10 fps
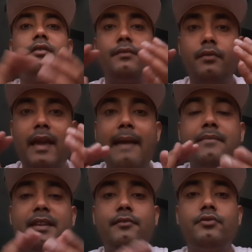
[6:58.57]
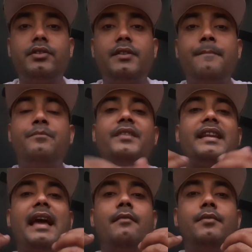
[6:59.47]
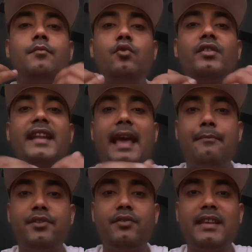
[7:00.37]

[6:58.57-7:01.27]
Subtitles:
If you have any question, then I'll be more than happy to